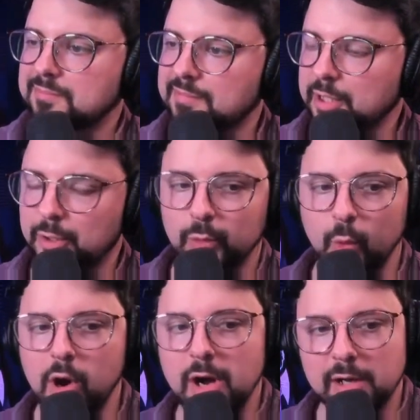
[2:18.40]
Dude, Whether
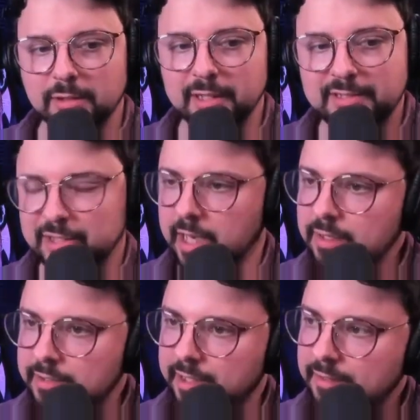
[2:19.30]
Wong, like let's go,
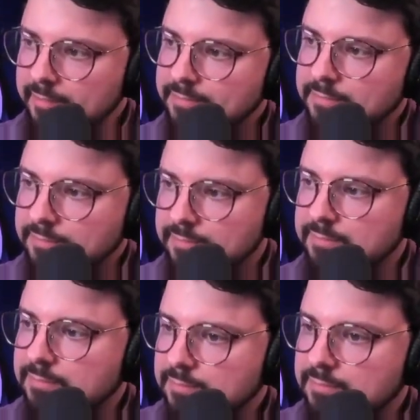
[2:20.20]
not, dude. You're now a
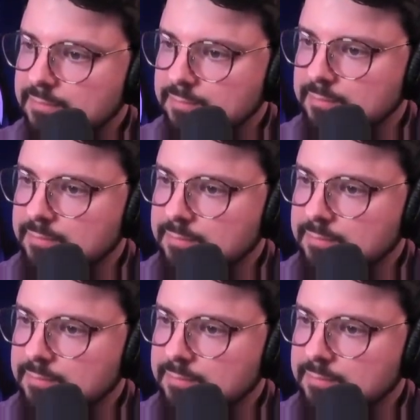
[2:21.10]
superhero.